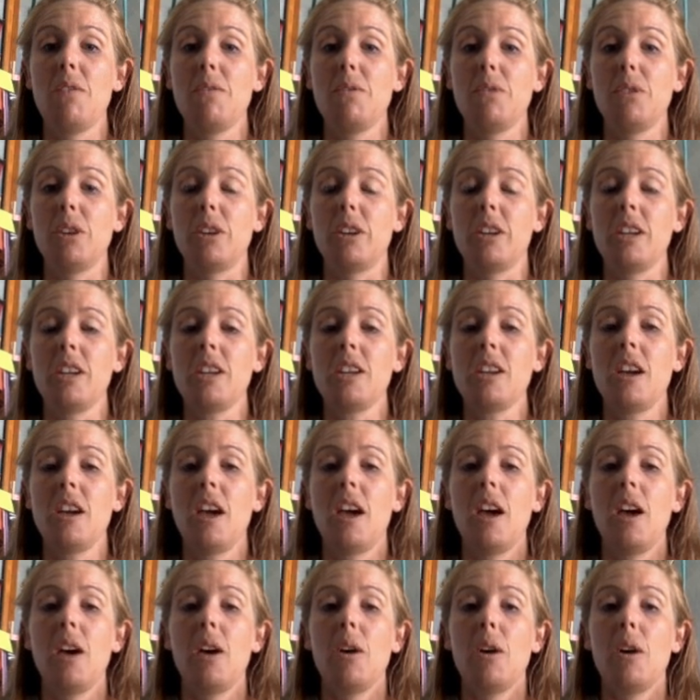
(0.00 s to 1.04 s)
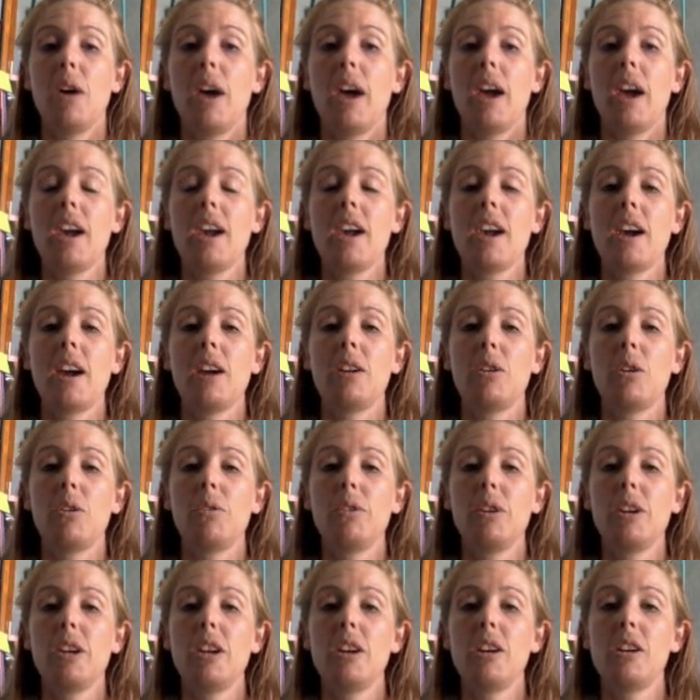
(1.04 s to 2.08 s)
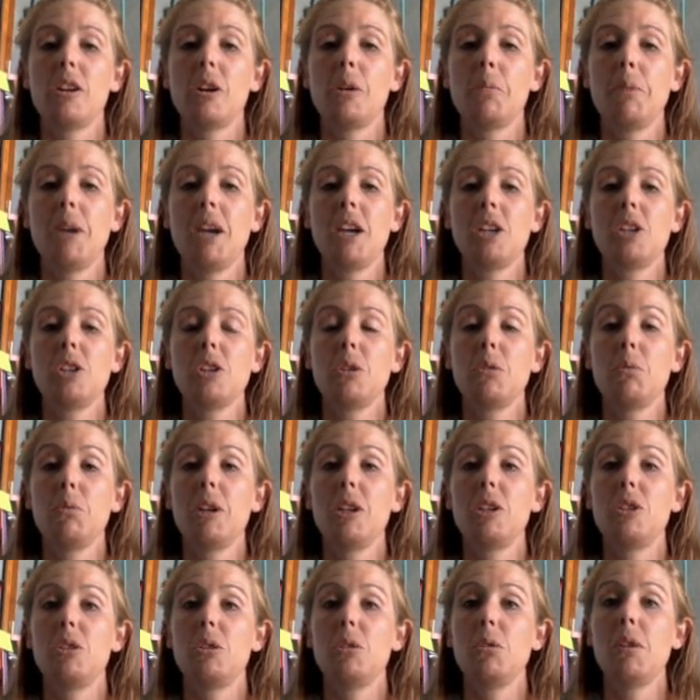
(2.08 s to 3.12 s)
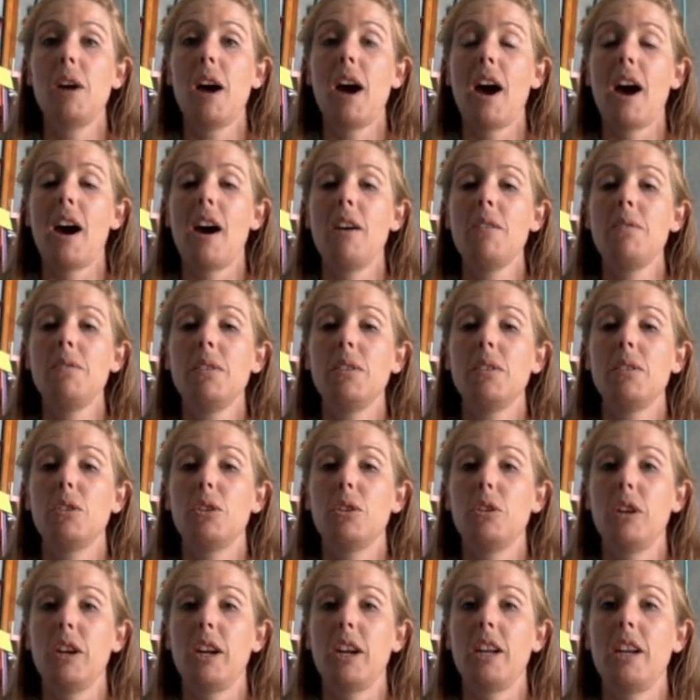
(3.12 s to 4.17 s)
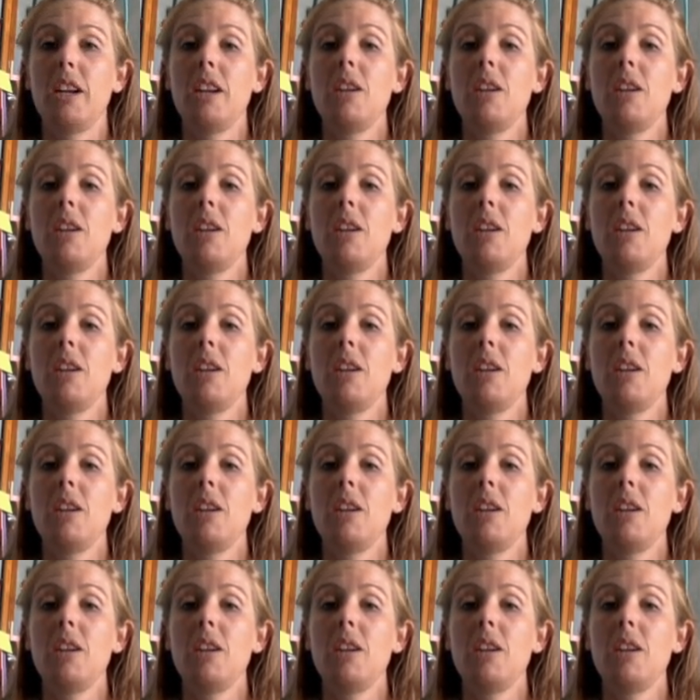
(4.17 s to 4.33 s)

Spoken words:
learning. And over here in our picture, we do have created